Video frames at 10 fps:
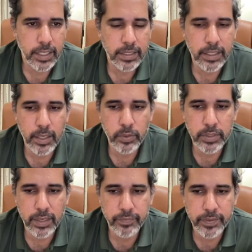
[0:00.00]
Ling
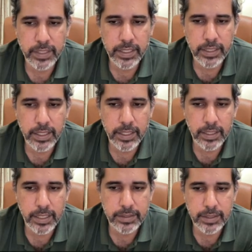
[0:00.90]
Lao,
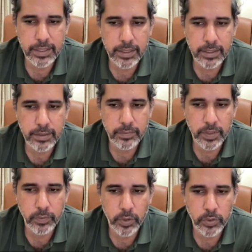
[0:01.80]
definitely as a healer
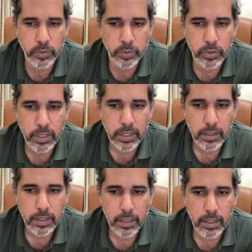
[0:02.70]
we want to
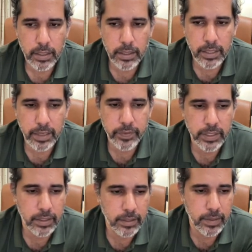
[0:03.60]

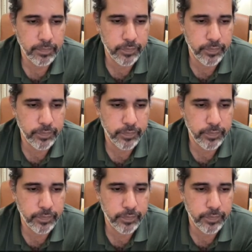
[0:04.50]
level her